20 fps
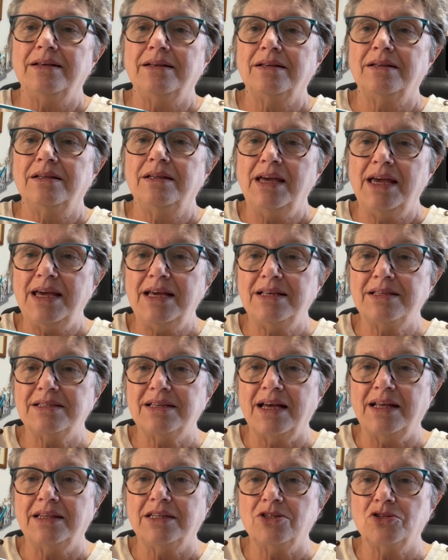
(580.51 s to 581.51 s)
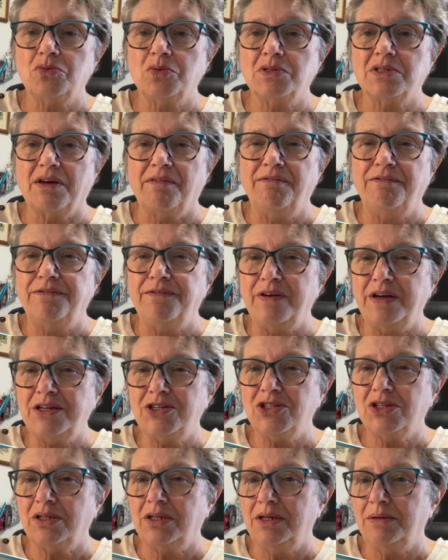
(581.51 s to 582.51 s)
he said this was a
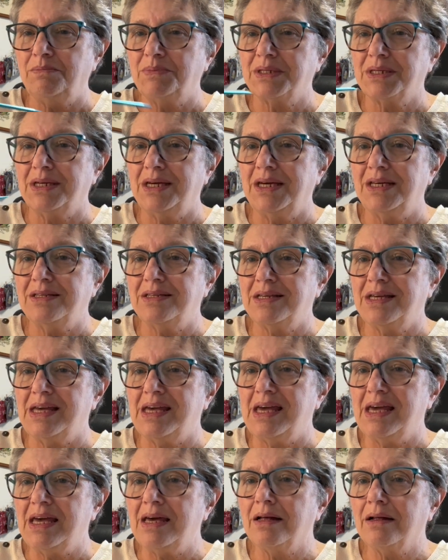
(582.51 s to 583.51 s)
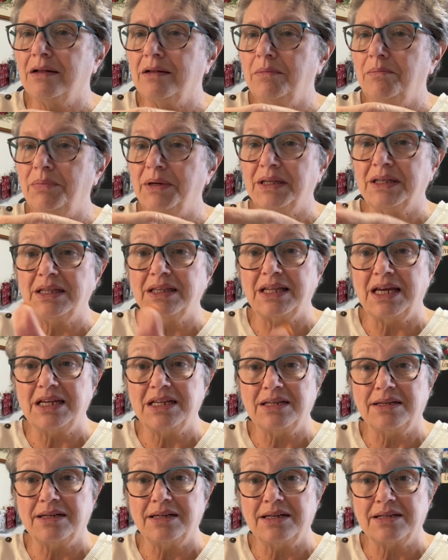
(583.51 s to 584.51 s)
fish lips kiss heel, but they
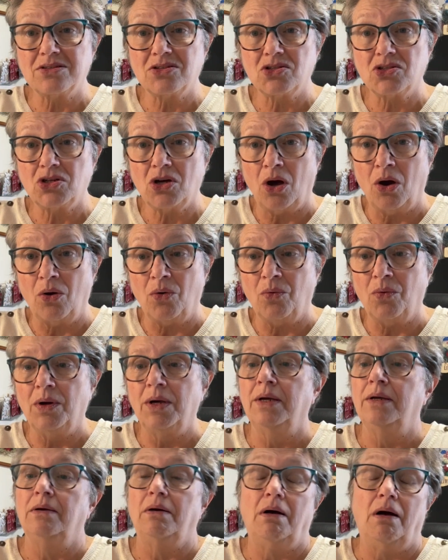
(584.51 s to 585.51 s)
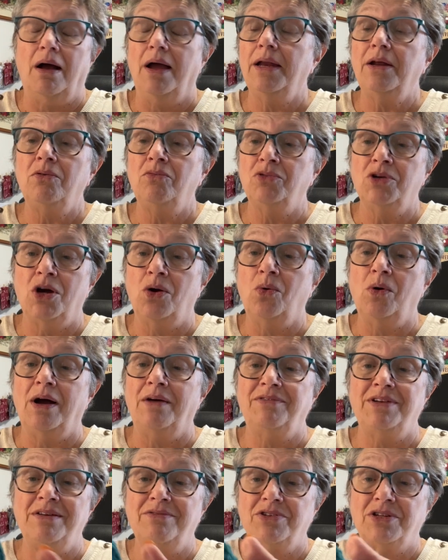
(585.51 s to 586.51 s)
did it as a toe. I don't know.
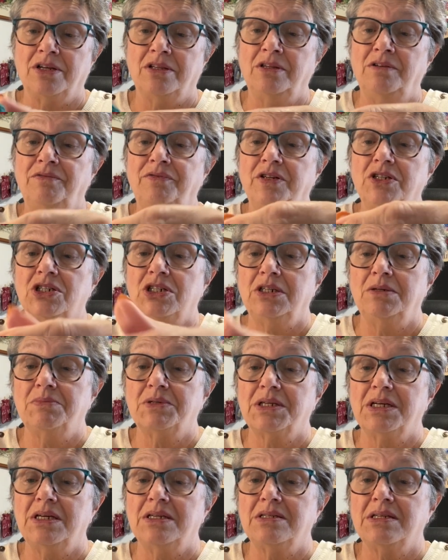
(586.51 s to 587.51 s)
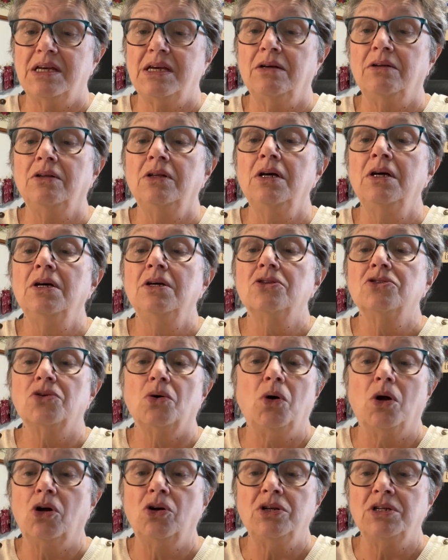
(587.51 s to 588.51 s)
I've never done the fish lips kiss heel,
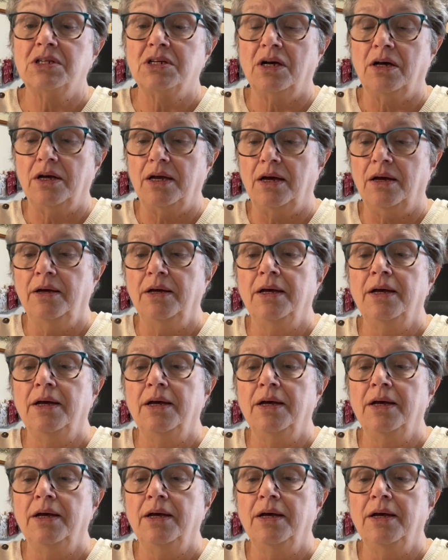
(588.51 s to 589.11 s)
so I couldn't tell you.